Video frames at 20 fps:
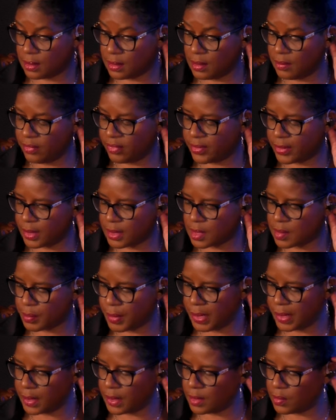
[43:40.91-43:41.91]
theme for this
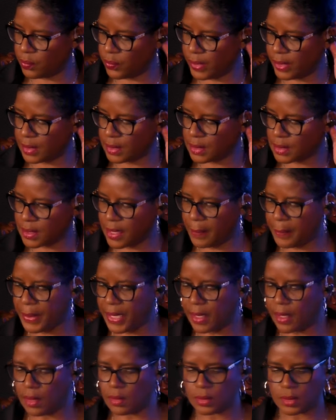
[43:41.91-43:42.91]
month, that we are
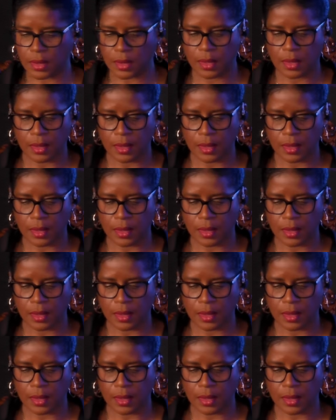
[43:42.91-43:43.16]
stepping out